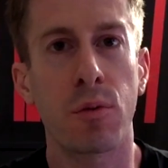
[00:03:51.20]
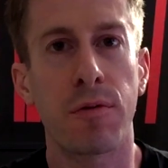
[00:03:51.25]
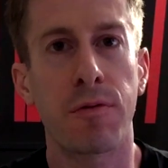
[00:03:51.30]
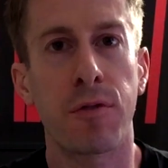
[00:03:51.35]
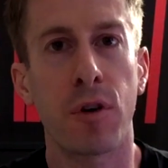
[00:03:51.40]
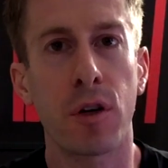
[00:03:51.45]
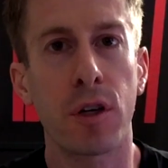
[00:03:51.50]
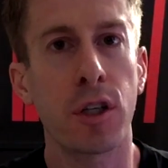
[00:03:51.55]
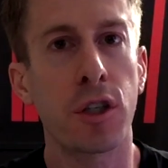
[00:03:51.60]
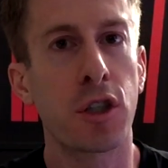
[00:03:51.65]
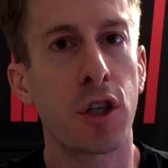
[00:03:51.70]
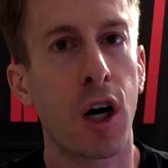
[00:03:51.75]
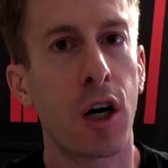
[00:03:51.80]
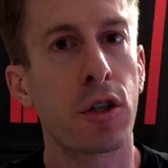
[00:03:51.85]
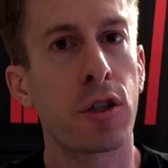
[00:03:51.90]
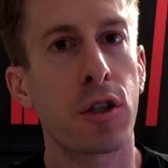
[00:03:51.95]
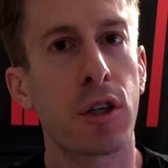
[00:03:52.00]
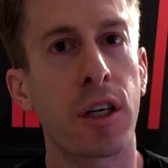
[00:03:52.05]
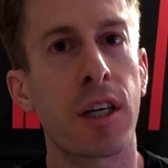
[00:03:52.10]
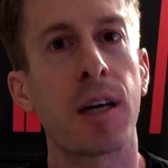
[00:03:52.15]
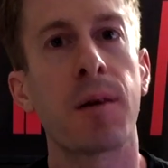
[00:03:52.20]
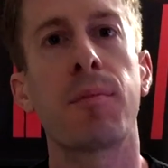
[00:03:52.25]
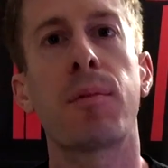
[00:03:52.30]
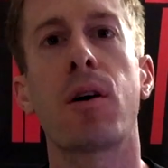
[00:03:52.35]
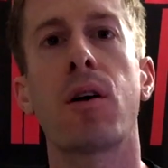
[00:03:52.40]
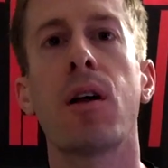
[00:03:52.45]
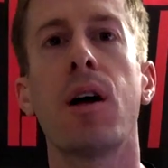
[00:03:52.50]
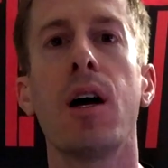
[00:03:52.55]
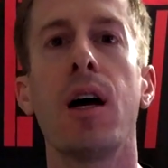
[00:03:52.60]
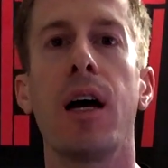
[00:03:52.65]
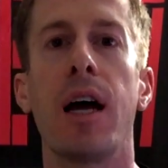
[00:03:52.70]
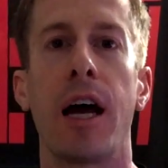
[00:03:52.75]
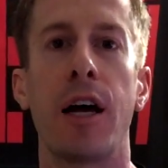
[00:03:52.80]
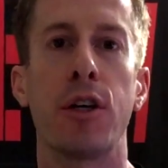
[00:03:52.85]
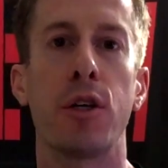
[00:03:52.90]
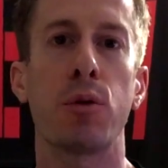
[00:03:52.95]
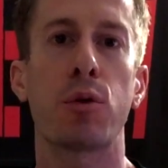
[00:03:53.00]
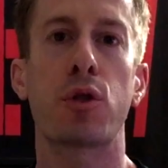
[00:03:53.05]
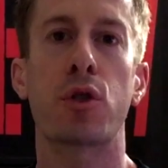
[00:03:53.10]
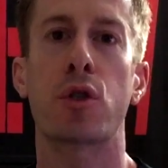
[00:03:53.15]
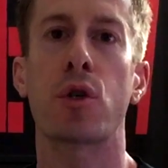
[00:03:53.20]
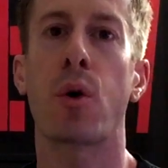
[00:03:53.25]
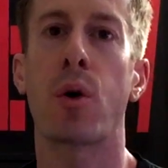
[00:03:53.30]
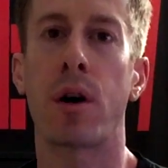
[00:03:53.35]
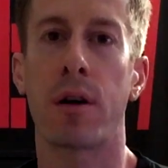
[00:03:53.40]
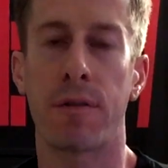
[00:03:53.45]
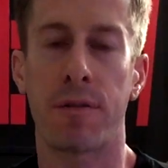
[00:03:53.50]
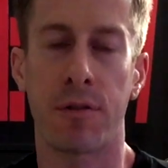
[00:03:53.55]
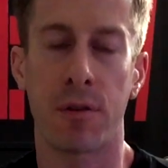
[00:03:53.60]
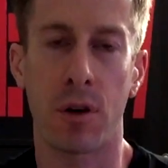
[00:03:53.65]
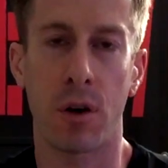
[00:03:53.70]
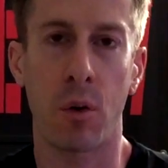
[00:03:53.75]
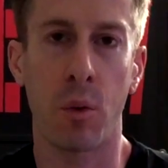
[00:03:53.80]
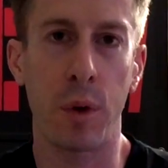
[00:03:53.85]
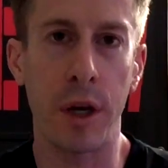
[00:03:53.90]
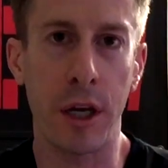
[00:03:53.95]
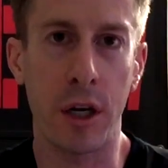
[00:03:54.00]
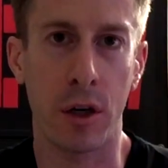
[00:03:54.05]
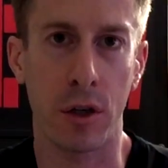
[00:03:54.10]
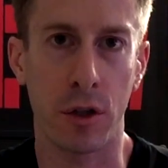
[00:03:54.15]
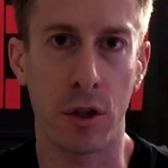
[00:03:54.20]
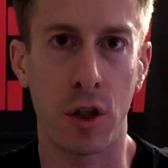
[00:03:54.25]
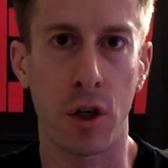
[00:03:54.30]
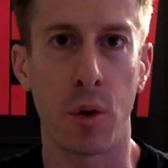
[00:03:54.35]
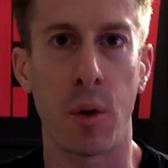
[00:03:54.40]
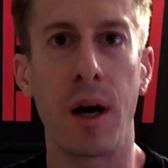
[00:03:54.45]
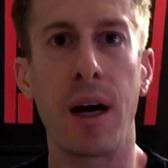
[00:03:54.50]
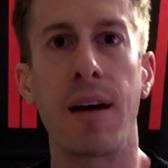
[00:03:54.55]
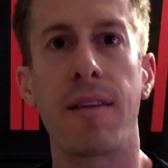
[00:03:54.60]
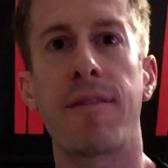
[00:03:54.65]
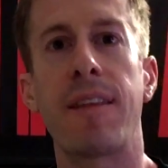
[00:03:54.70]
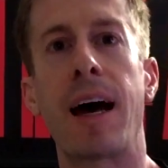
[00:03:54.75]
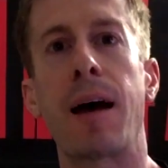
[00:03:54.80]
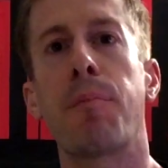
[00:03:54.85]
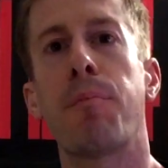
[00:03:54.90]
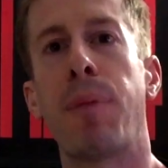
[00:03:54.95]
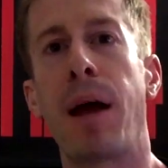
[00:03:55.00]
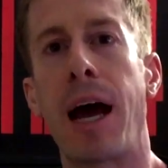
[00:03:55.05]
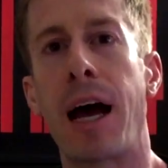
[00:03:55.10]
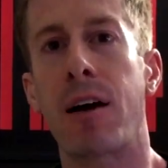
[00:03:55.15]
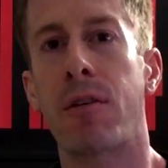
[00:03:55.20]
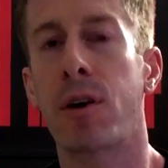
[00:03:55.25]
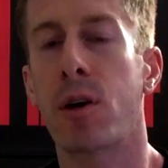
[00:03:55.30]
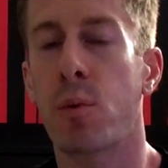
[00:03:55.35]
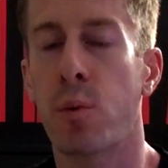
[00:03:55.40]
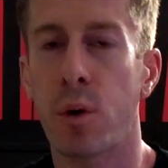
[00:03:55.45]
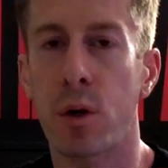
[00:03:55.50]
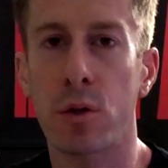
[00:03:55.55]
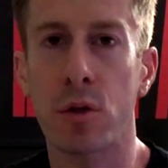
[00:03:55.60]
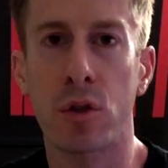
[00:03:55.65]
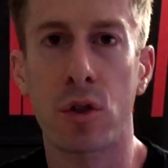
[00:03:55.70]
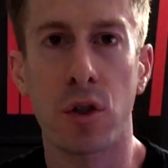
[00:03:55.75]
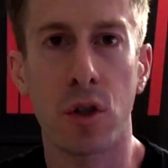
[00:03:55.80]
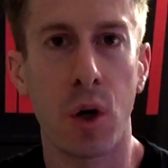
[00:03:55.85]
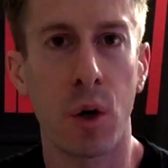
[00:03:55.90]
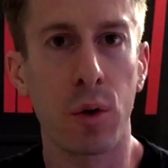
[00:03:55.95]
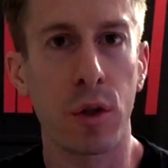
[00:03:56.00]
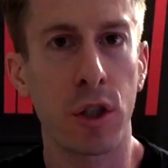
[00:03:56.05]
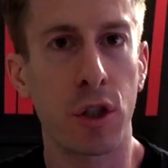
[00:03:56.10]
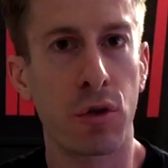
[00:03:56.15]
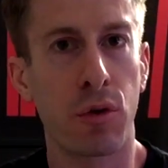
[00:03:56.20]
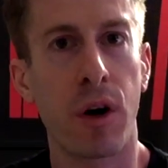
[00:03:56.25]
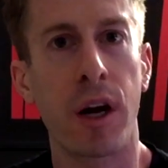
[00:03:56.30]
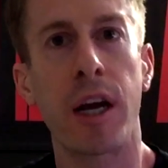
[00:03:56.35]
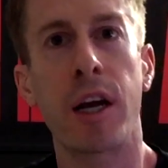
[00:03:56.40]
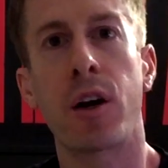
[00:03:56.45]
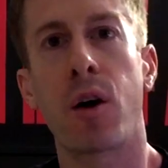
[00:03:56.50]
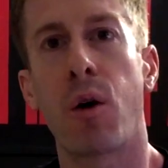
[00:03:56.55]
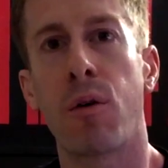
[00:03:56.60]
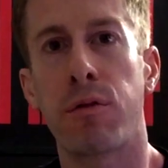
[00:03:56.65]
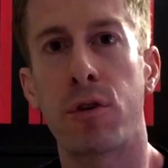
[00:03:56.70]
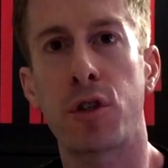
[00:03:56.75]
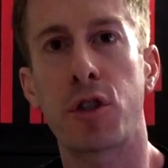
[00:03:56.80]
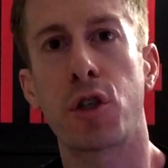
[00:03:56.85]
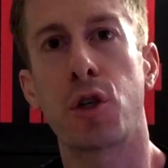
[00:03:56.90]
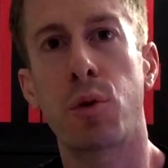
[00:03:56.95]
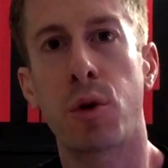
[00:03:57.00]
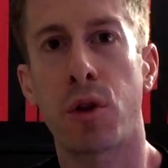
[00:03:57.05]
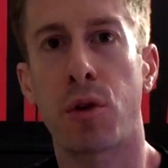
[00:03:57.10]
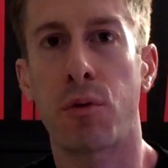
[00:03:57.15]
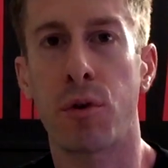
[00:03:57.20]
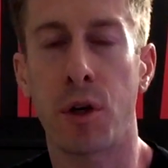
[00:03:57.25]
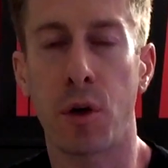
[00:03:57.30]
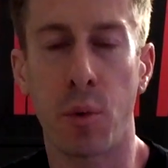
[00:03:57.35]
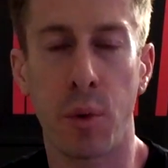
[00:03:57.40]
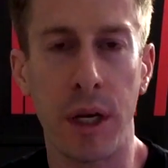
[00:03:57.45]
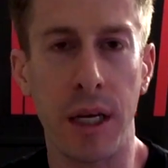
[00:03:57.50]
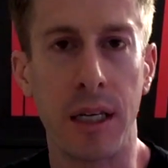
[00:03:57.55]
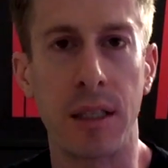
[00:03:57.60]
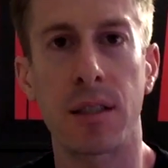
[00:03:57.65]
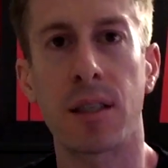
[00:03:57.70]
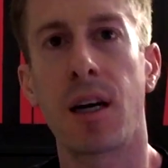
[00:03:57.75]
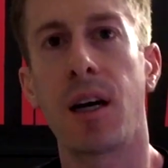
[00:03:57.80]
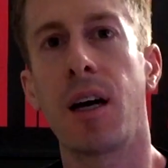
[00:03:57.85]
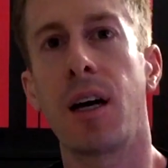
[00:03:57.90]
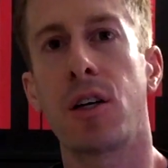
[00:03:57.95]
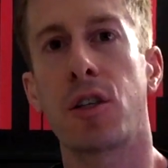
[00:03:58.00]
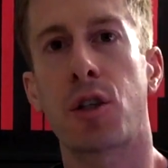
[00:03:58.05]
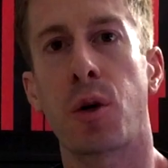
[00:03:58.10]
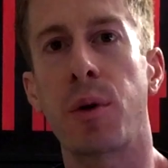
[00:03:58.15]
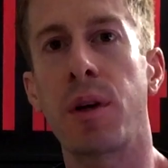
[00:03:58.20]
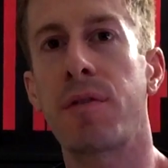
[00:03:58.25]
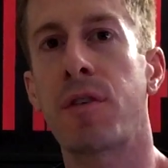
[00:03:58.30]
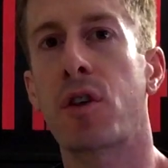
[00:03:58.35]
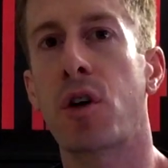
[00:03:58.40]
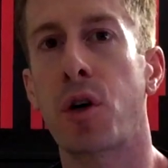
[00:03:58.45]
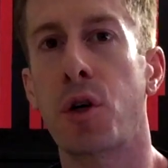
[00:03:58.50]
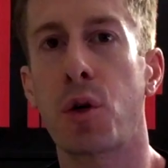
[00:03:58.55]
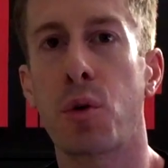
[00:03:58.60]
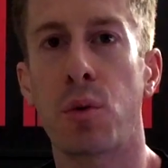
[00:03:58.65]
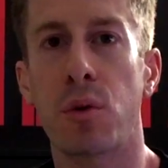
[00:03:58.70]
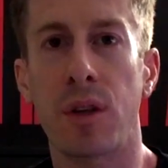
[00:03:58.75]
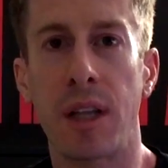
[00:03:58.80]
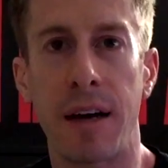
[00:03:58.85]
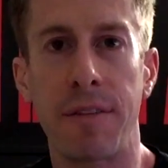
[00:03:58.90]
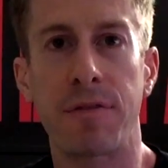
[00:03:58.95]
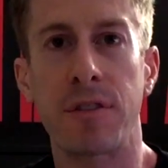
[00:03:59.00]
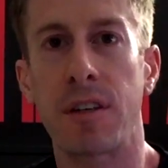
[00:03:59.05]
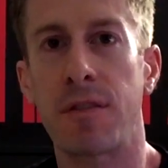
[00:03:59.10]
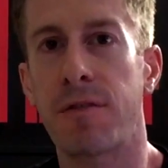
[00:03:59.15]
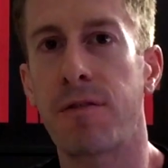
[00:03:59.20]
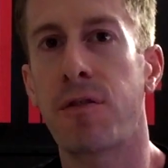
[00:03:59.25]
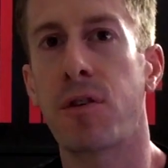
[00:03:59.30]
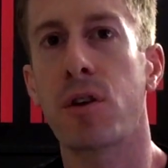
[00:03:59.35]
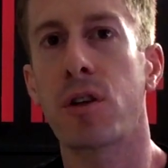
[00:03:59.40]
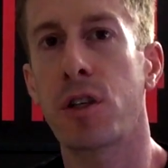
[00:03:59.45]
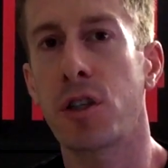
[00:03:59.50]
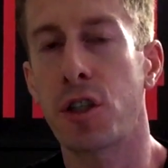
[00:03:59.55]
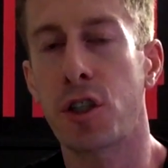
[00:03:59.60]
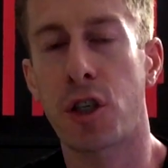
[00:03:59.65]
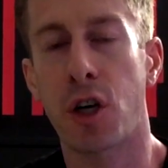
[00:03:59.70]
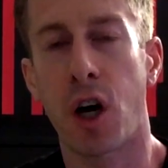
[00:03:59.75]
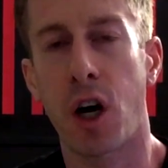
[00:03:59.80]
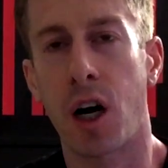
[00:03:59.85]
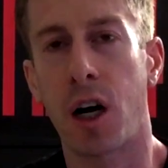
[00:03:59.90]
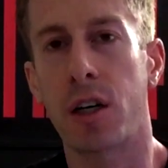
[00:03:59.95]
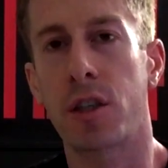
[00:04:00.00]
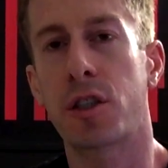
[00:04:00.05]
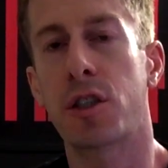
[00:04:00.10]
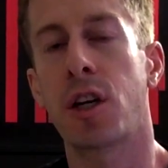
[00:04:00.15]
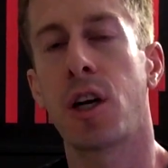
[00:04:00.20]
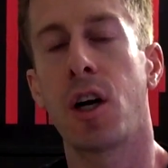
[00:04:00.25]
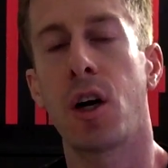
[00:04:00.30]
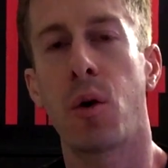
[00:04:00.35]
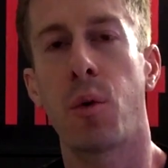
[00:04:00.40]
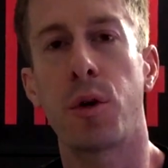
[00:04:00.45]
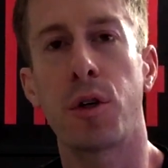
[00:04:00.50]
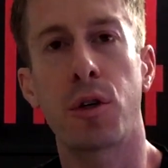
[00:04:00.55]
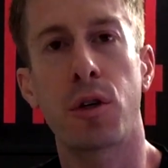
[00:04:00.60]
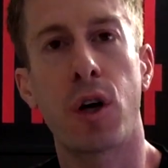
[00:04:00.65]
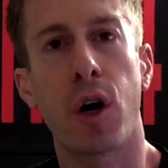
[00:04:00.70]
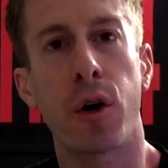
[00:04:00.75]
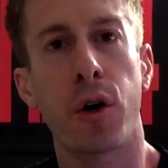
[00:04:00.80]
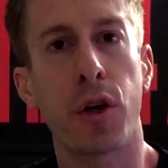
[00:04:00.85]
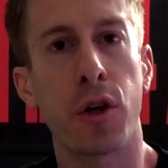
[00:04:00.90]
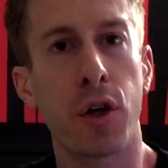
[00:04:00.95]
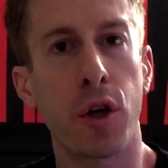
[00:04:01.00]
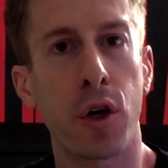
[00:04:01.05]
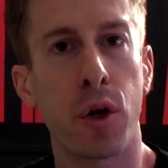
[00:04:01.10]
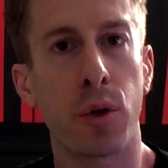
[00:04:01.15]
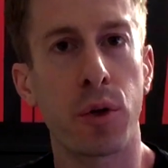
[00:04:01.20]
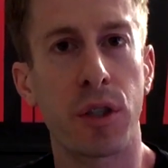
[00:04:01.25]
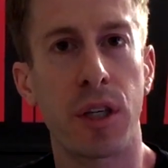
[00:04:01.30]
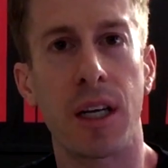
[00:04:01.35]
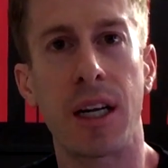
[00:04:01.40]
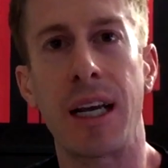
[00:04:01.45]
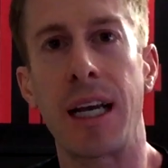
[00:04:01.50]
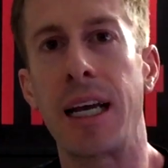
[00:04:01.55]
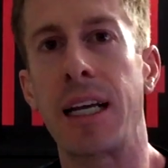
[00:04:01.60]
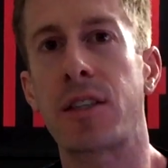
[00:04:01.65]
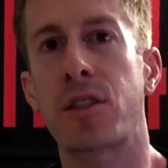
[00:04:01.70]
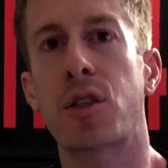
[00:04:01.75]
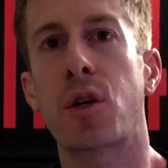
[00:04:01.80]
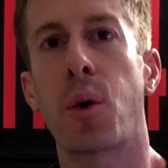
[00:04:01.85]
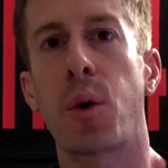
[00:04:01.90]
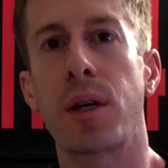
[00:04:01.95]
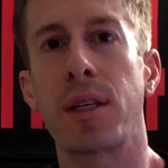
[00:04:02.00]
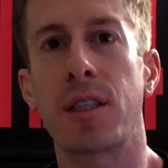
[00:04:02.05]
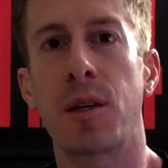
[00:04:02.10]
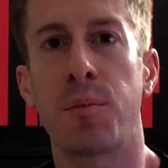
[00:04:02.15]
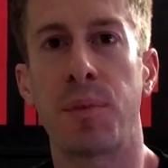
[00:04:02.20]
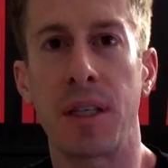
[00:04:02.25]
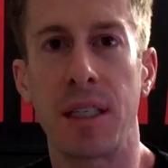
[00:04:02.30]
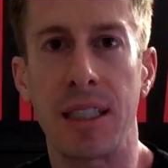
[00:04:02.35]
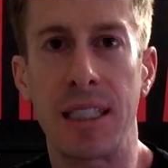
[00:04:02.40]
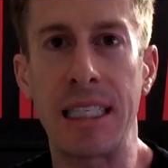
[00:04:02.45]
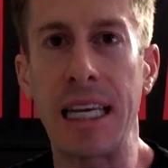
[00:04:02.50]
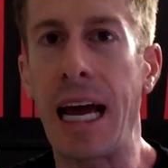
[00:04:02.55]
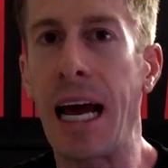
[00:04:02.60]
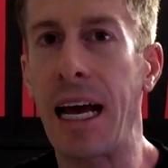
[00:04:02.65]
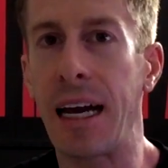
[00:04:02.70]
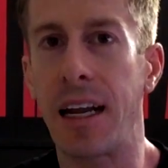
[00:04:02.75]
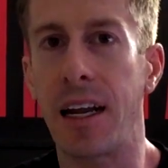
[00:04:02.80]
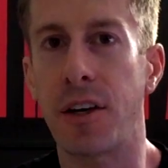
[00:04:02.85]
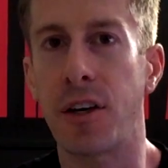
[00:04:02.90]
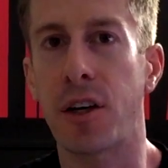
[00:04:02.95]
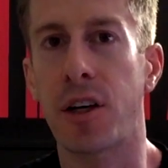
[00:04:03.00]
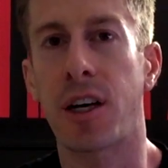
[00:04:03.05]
fully charge your gimbal and you store it for a week or two, that battery will slowly drain over 2 or 3 weeks. So even though you left it fully charged, when you go to use it, it's going to be dead and you're